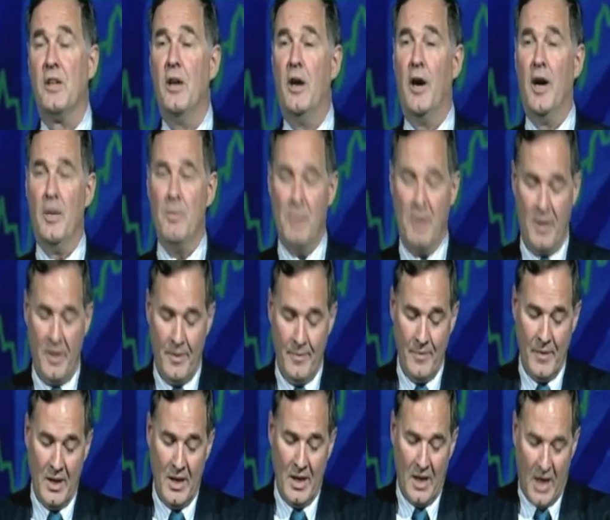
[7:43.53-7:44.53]
economy
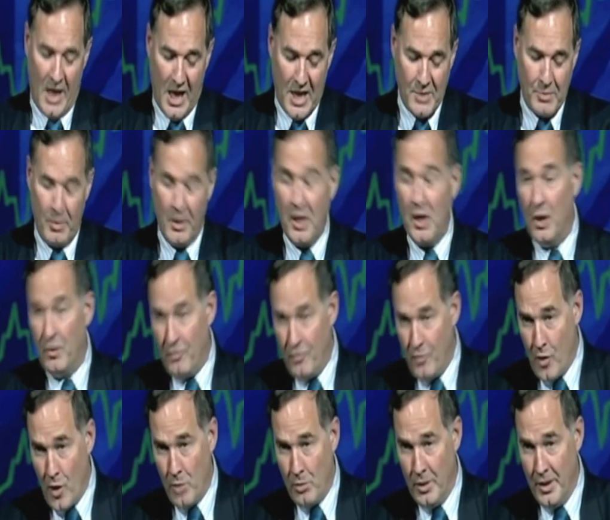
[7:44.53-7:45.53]
as we go
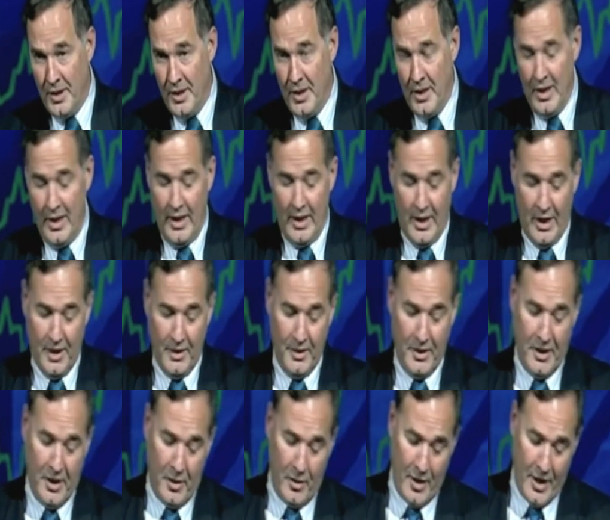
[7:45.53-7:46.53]
forward in
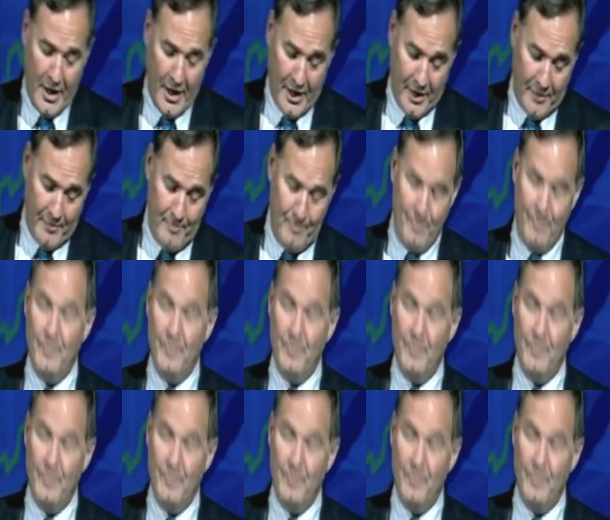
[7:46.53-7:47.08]
the year ahead.